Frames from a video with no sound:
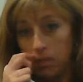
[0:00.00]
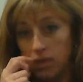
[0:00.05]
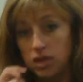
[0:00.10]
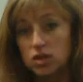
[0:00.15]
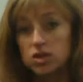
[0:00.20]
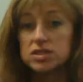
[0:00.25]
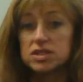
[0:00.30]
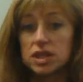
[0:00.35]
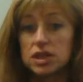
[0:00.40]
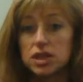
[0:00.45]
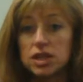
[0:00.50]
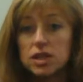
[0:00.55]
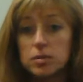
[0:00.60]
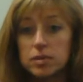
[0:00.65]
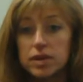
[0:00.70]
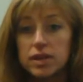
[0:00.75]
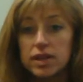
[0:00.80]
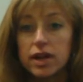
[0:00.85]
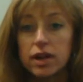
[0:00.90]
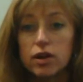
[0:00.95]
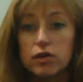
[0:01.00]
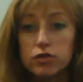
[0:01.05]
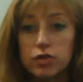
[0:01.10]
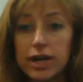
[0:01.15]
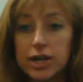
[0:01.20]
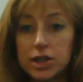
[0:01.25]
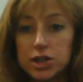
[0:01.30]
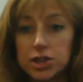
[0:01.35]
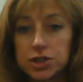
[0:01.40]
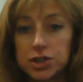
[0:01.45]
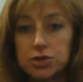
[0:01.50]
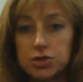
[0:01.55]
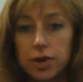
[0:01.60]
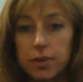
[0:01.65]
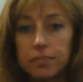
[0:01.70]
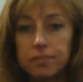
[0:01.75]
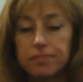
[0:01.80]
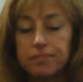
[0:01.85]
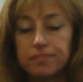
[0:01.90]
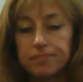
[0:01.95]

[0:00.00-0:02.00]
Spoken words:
Looks a little bit like our fraction strip.